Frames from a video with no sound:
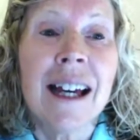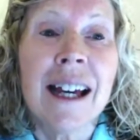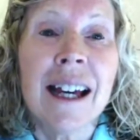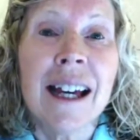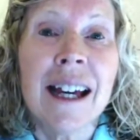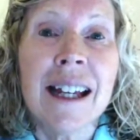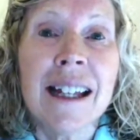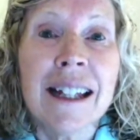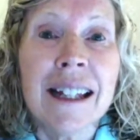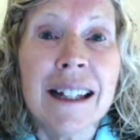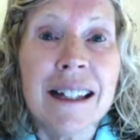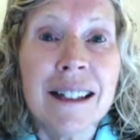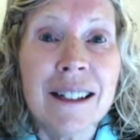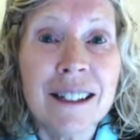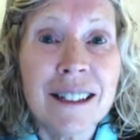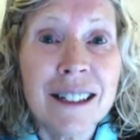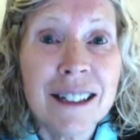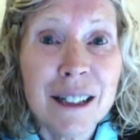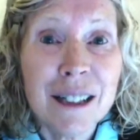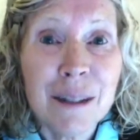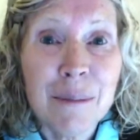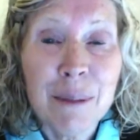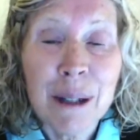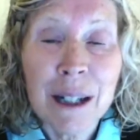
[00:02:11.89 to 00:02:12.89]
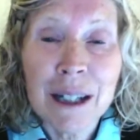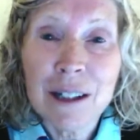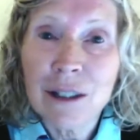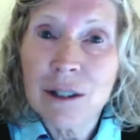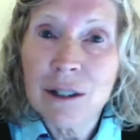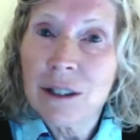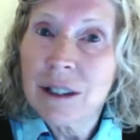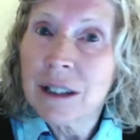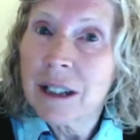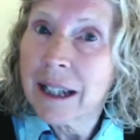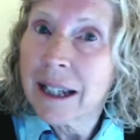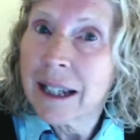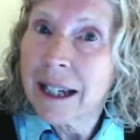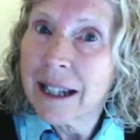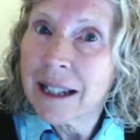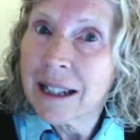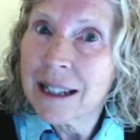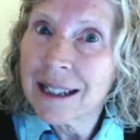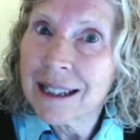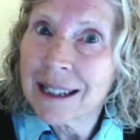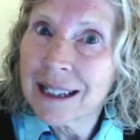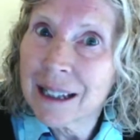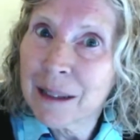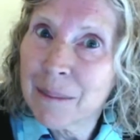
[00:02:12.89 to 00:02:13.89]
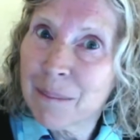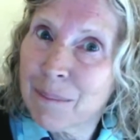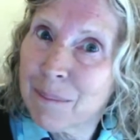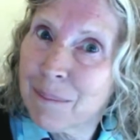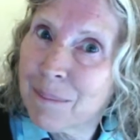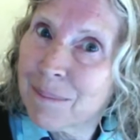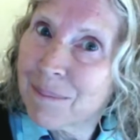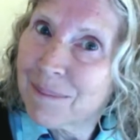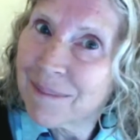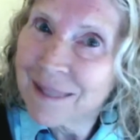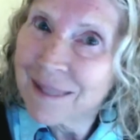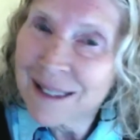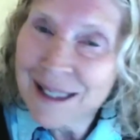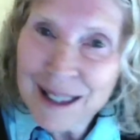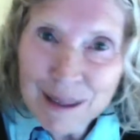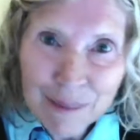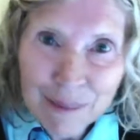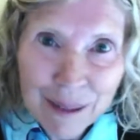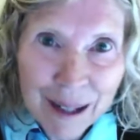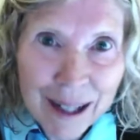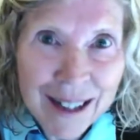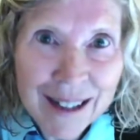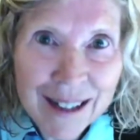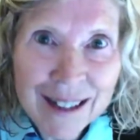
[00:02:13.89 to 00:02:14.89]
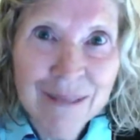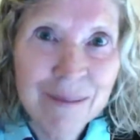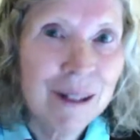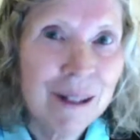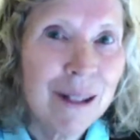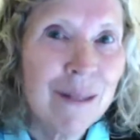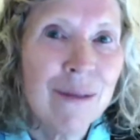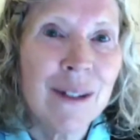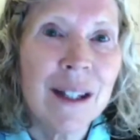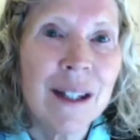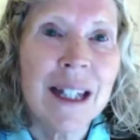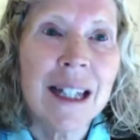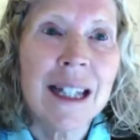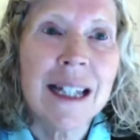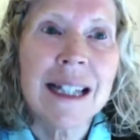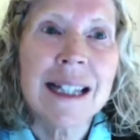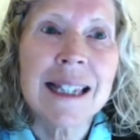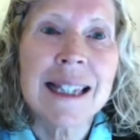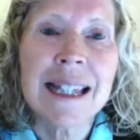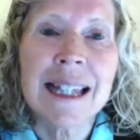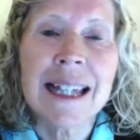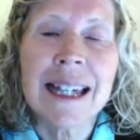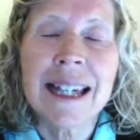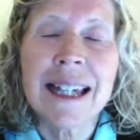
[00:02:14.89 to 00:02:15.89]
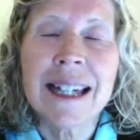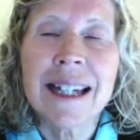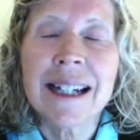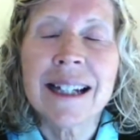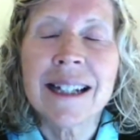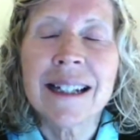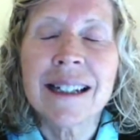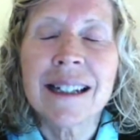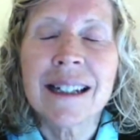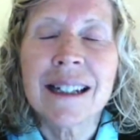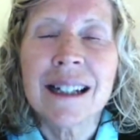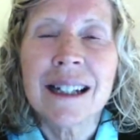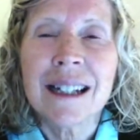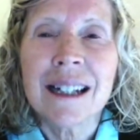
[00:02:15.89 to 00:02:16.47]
And I looked at the picture, and I had to keep the smile on my face and